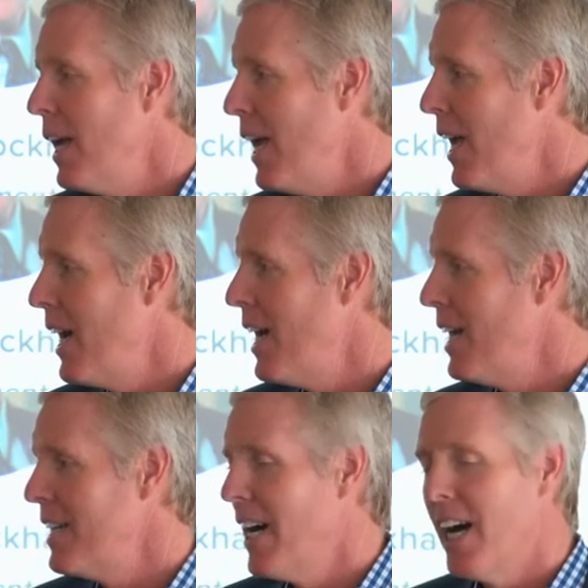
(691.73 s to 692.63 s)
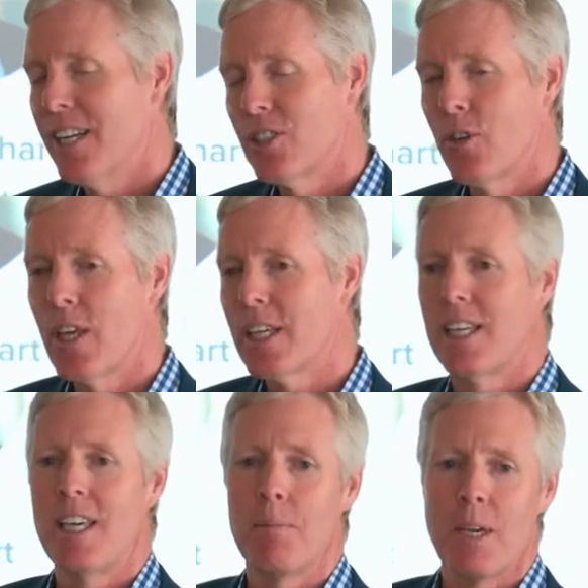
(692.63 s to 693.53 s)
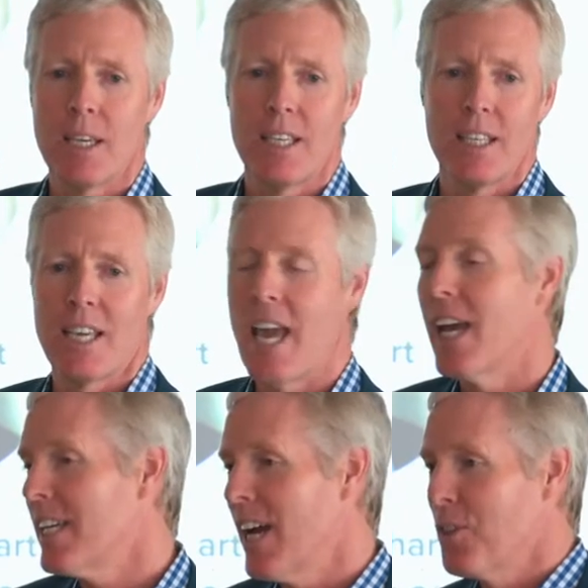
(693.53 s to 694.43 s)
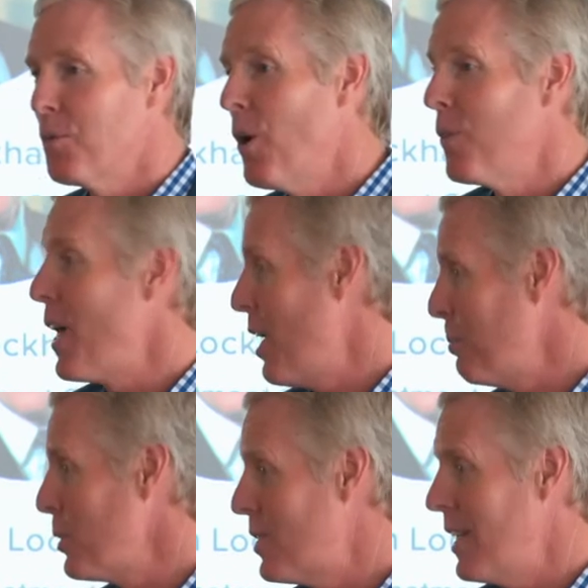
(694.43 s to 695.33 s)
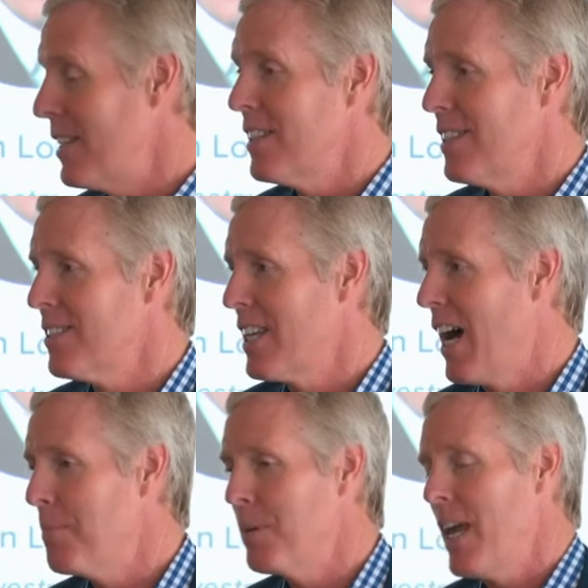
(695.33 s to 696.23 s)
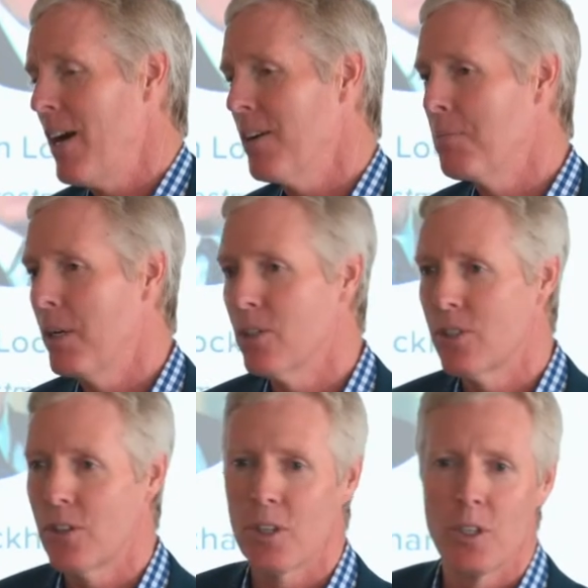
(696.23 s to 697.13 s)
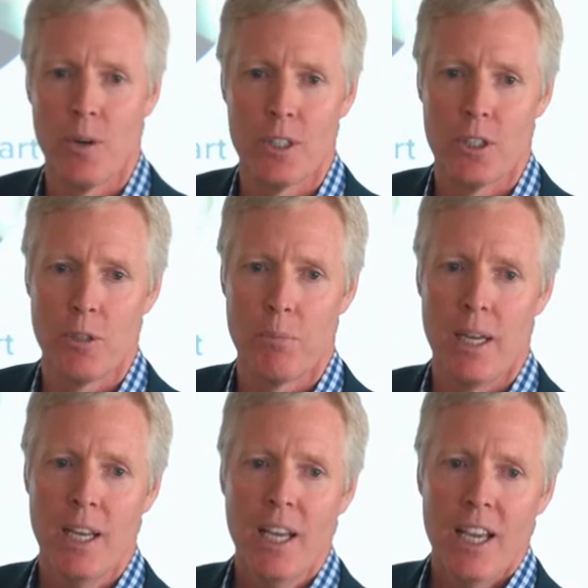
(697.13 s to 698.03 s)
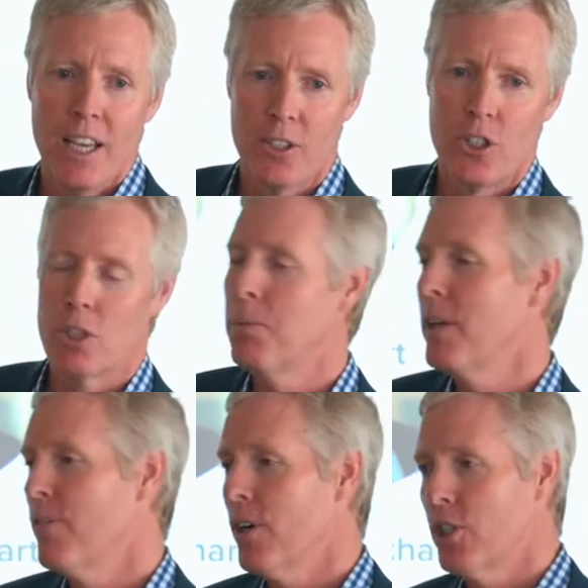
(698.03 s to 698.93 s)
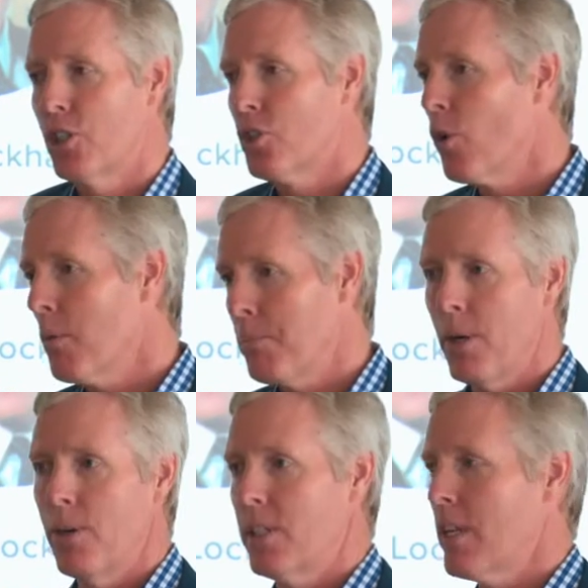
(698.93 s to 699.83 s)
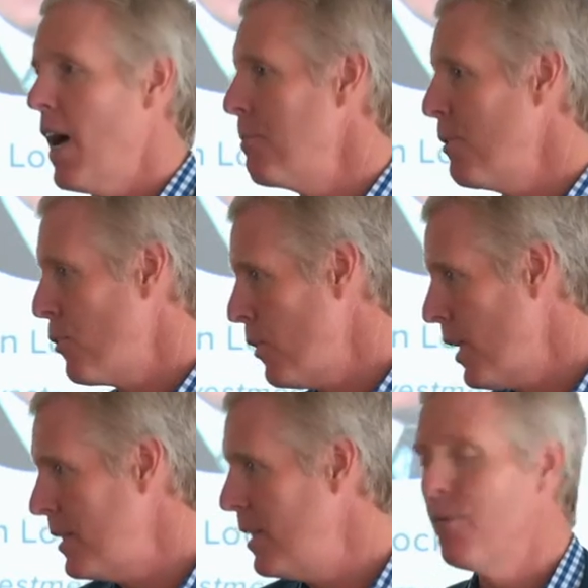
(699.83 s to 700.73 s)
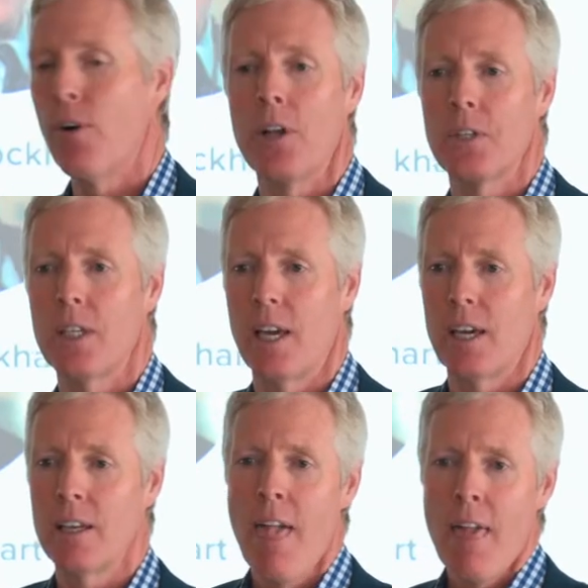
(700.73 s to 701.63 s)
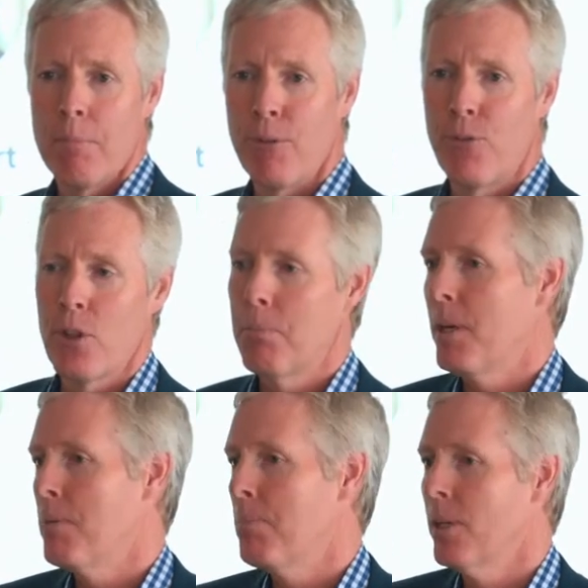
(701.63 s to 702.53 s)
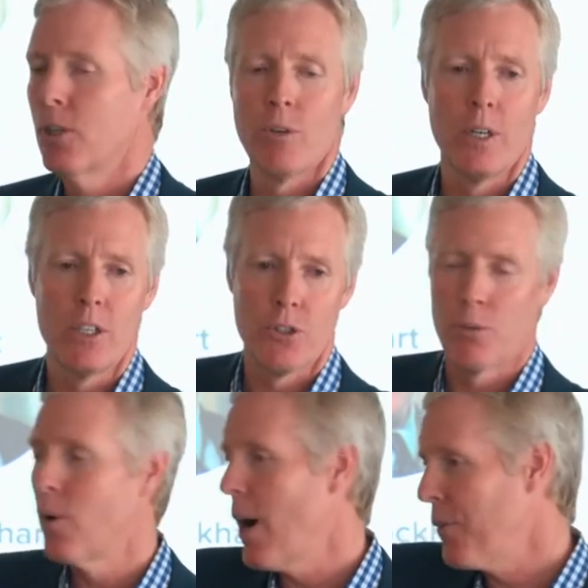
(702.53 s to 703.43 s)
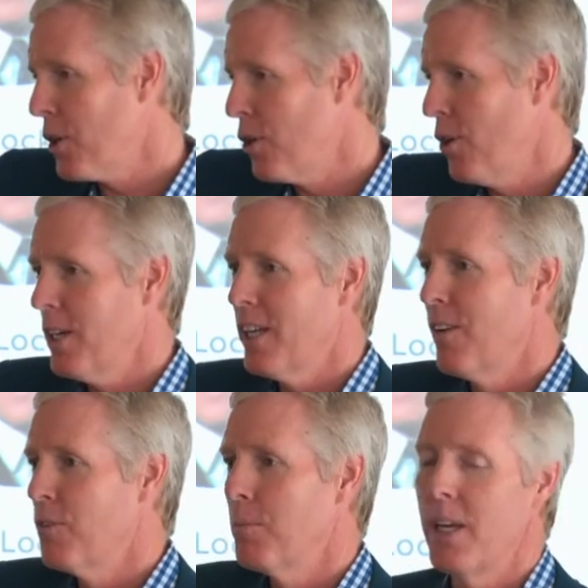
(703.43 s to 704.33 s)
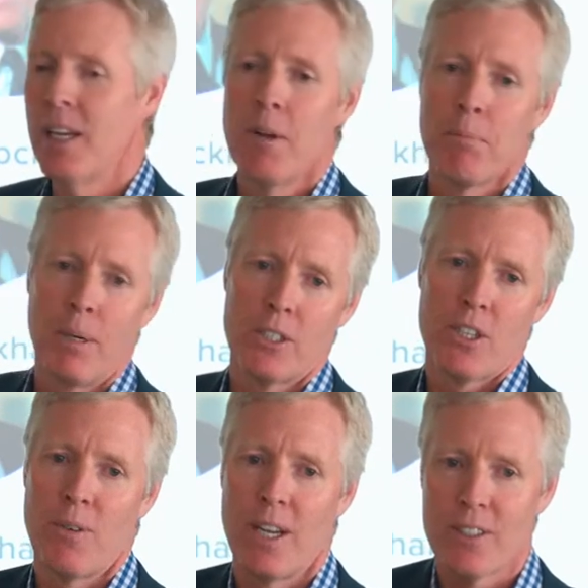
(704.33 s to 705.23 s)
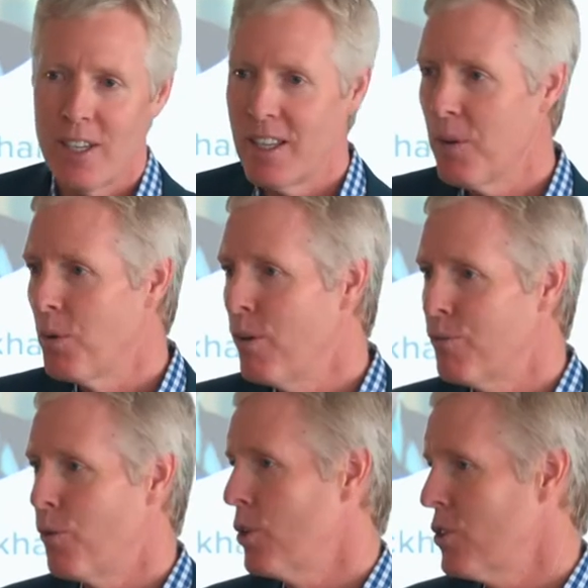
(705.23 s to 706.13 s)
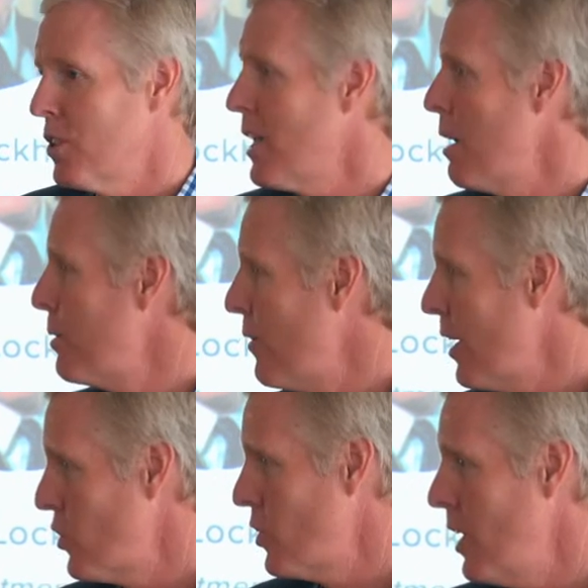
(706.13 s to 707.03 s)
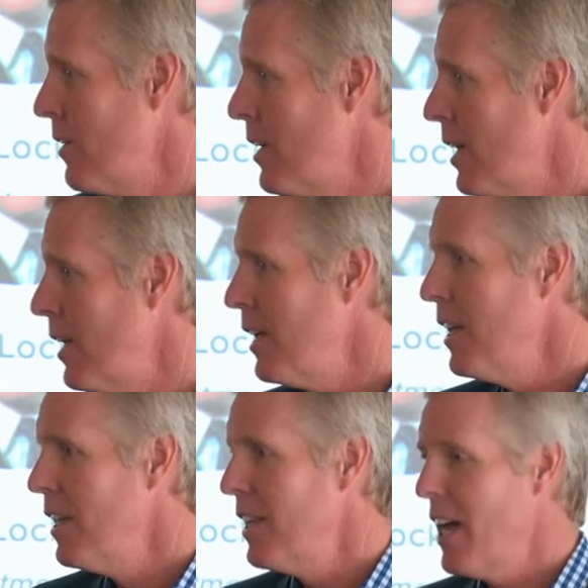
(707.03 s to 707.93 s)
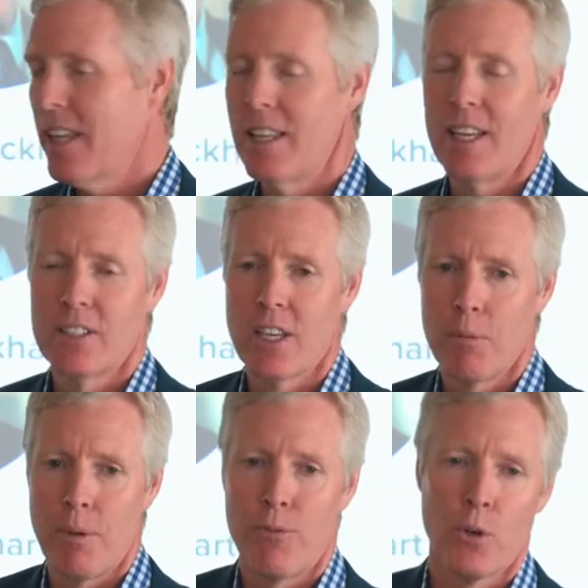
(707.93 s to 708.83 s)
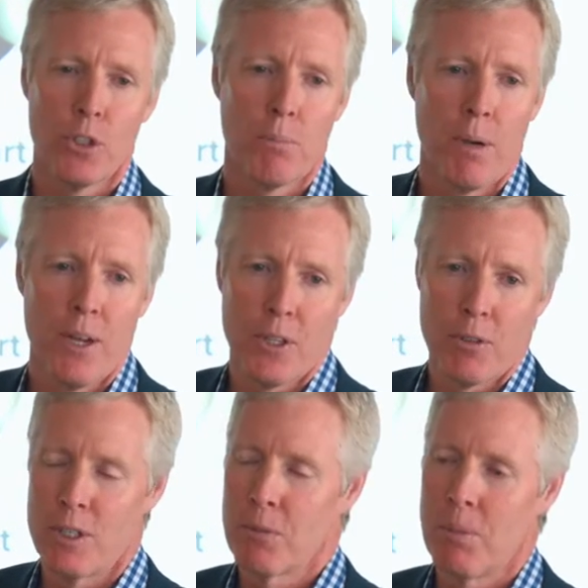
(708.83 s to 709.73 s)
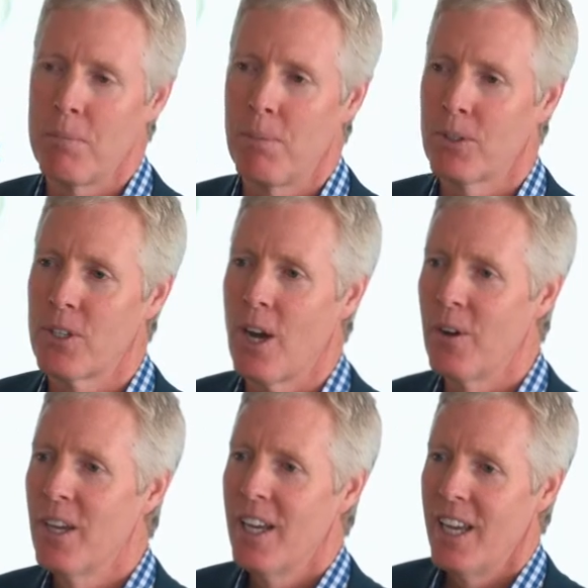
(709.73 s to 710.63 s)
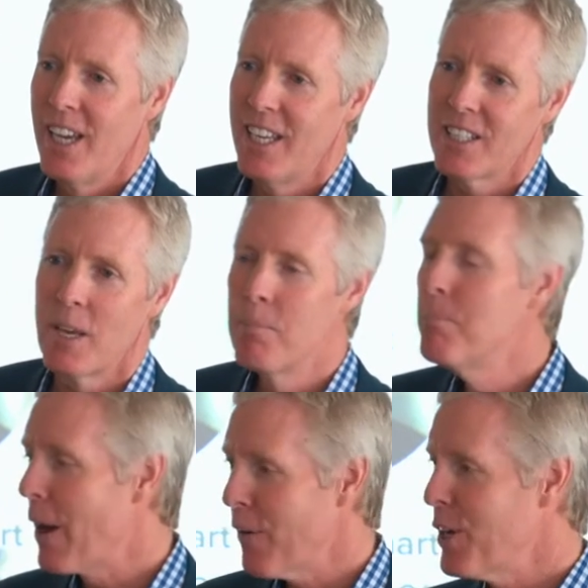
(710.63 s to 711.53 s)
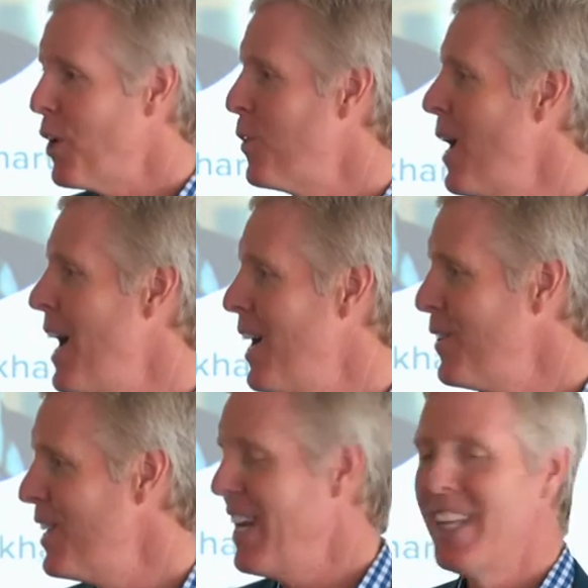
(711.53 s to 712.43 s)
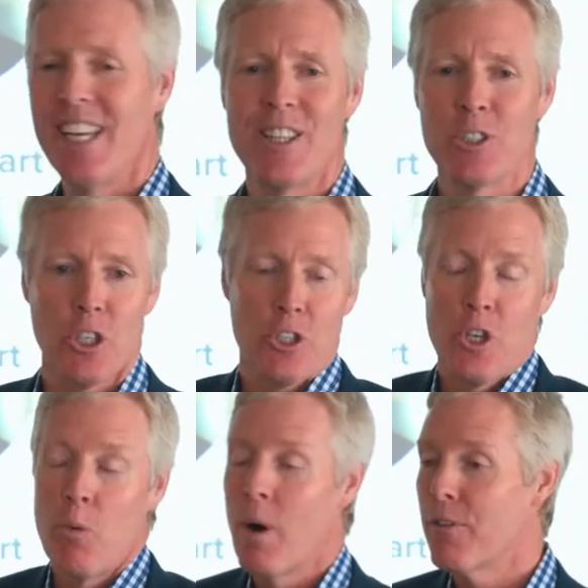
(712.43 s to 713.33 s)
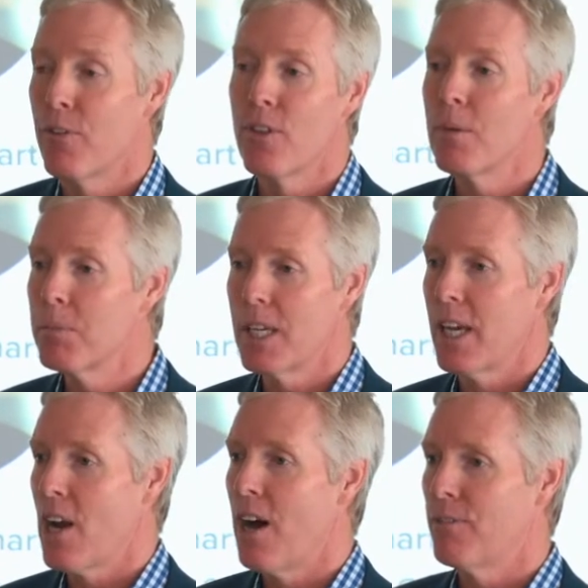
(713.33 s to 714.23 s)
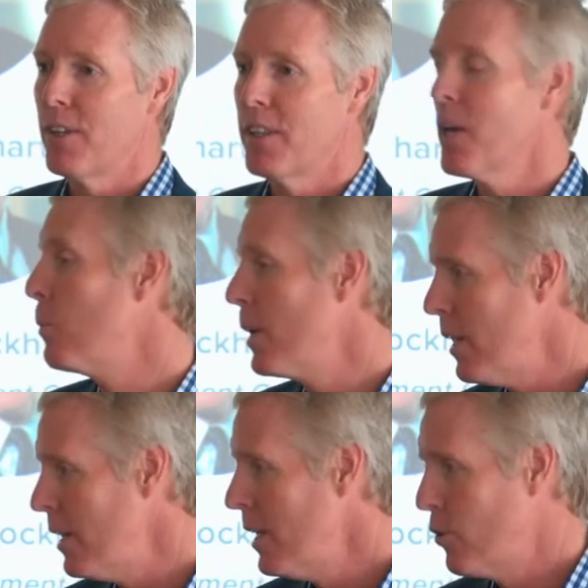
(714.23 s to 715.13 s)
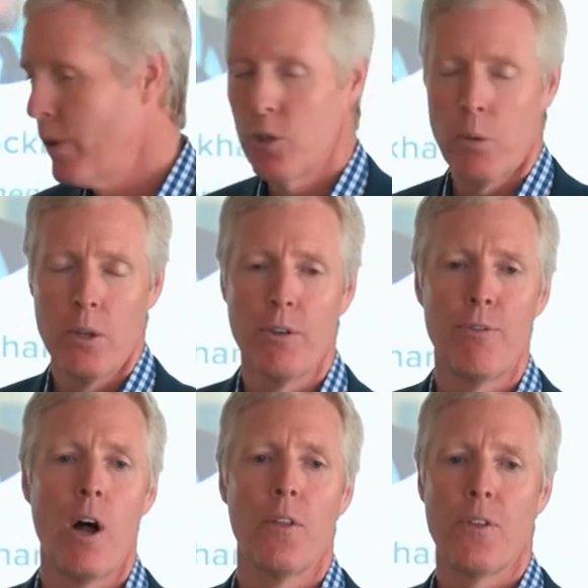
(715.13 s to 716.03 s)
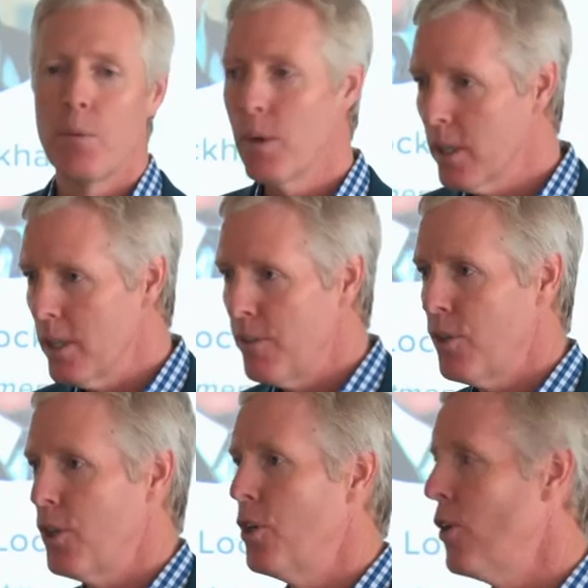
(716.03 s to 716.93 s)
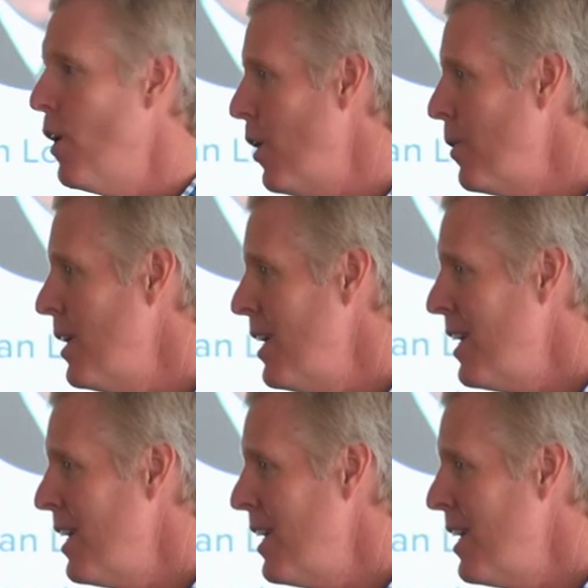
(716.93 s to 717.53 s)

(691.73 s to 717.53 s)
And so they could keep kicking the can down the road. They almost didn't this time, but now it appears that they're going to. But it'll just be a very short period of time before they default again, before the people in Greece throw out the current government, bring someone else in that won't force the type of austerity that is going to be forced upon the Greece people. So it is a merry-go-round, and there's just no way for them to get off it. They will, Greece will default, they will leave the euro.